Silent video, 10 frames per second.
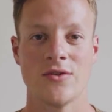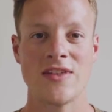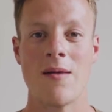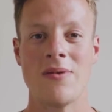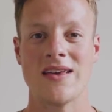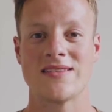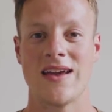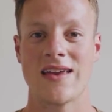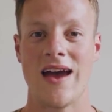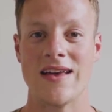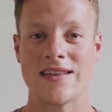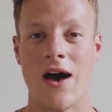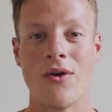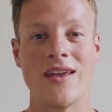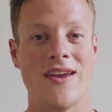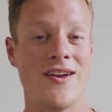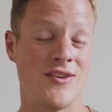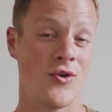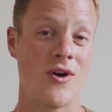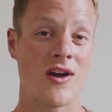So with that being said, guys, I want to hear
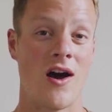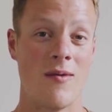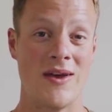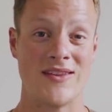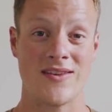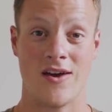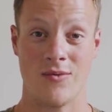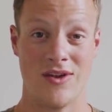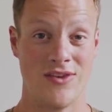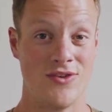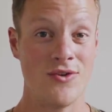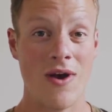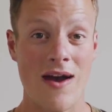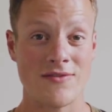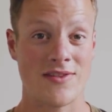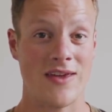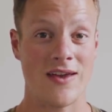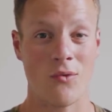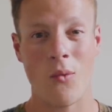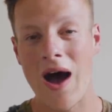your comments on what you have to
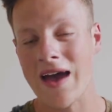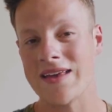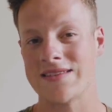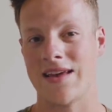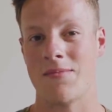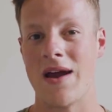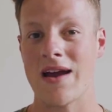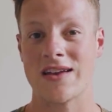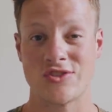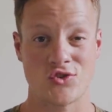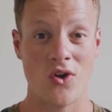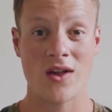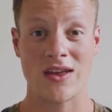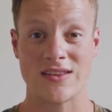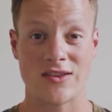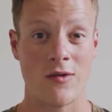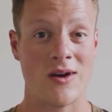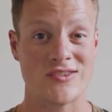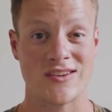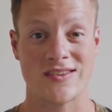think. Why is America struggling so
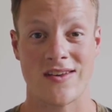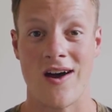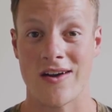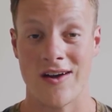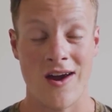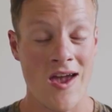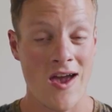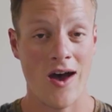much at soccer?